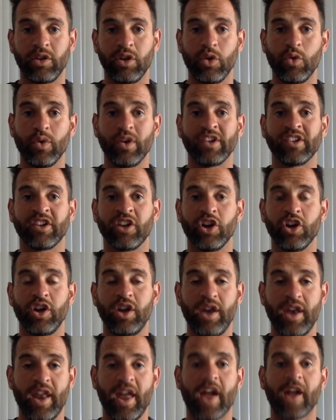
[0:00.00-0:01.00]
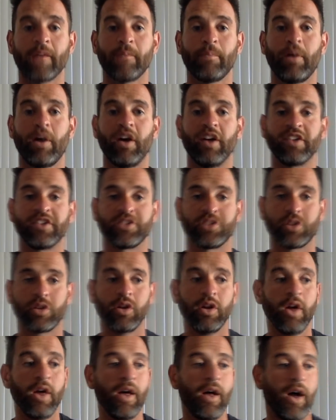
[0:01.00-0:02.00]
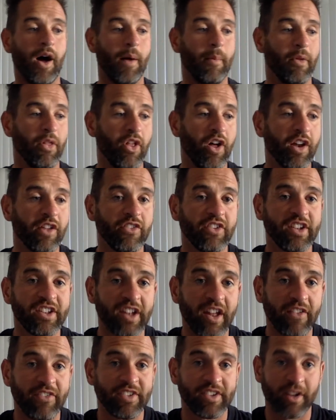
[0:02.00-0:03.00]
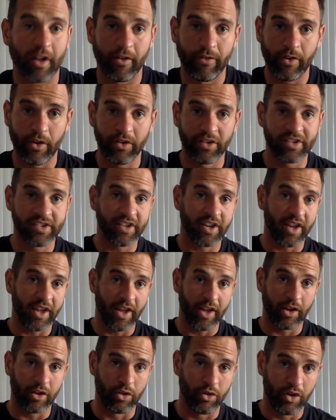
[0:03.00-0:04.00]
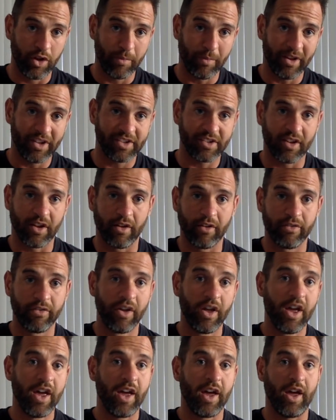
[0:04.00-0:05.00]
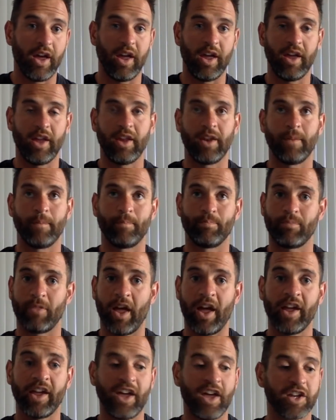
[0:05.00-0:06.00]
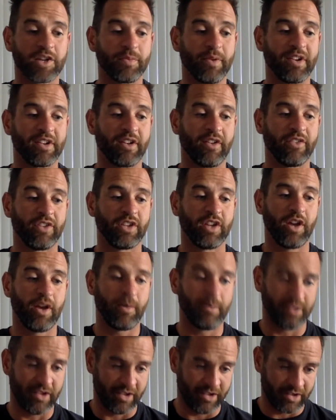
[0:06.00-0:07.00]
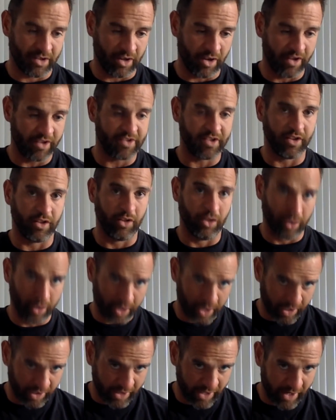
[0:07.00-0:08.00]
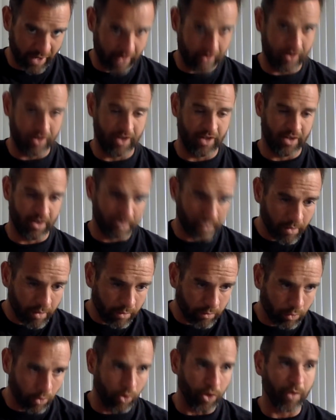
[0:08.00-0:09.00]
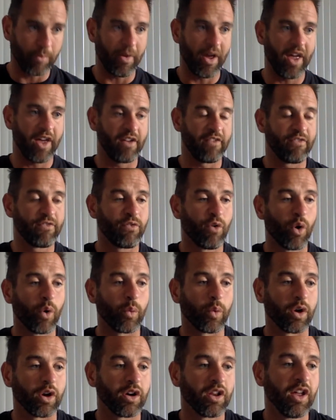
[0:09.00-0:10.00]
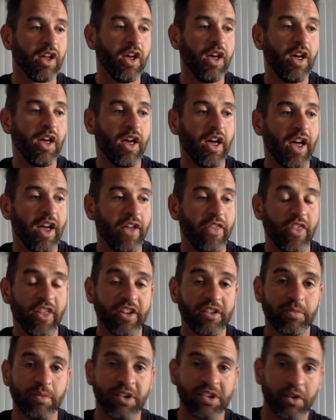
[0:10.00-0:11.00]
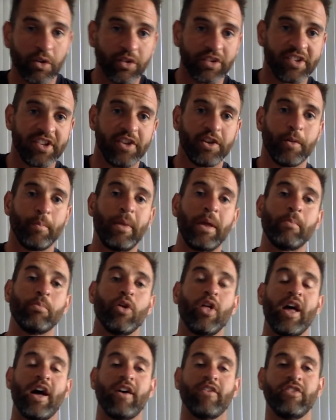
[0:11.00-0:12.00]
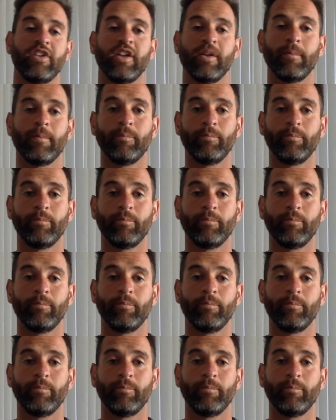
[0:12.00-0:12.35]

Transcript: do is good neck posture. Um, a lot of us have cell phones today, including myself, and I catch myself at times just constantly looking down and rolling my head forward. And this results into people having